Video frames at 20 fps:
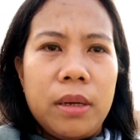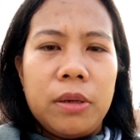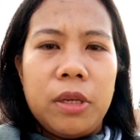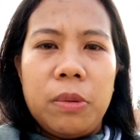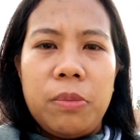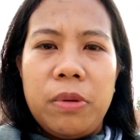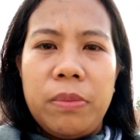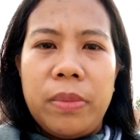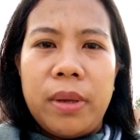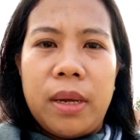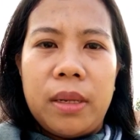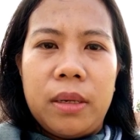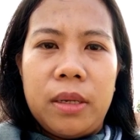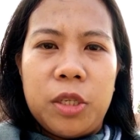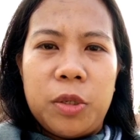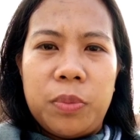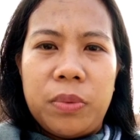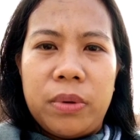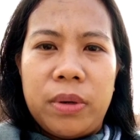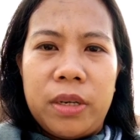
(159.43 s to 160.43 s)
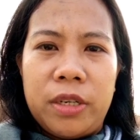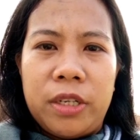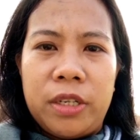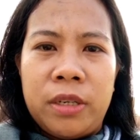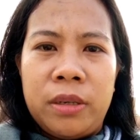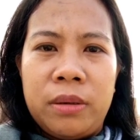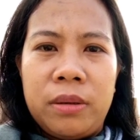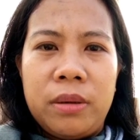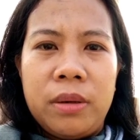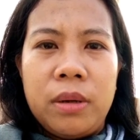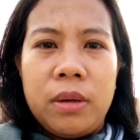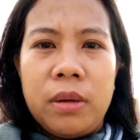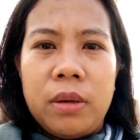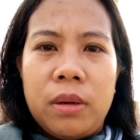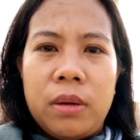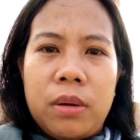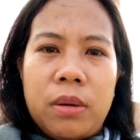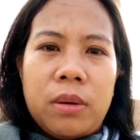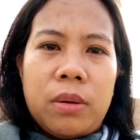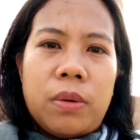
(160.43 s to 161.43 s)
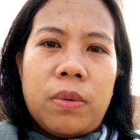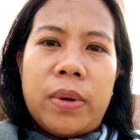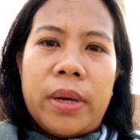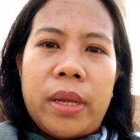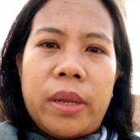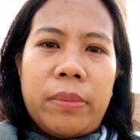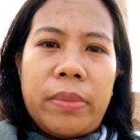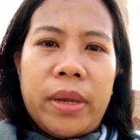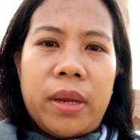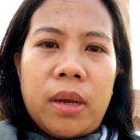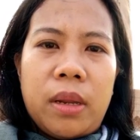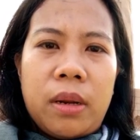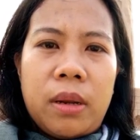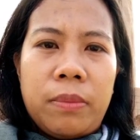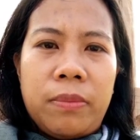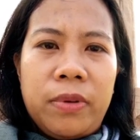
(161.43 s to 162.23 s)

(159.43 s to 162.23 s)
giving me an inspiration why I make a